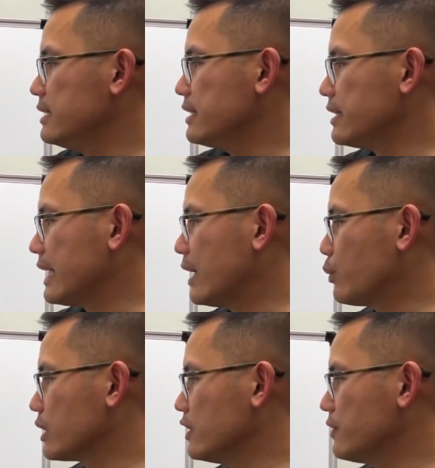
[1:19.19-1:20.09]
this and that
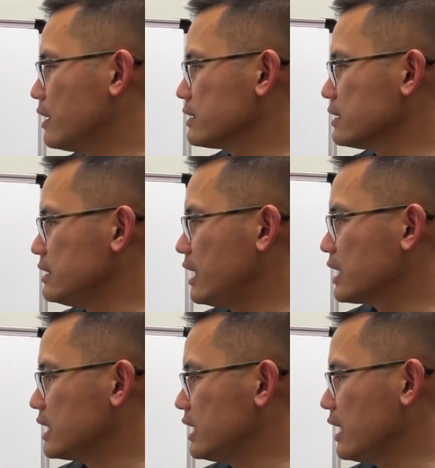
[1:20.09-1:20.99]
will give us
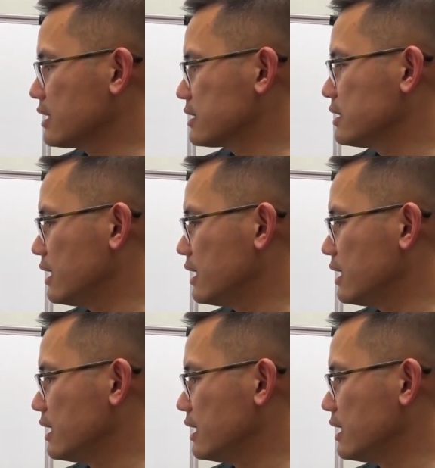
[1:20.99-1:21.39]
negative x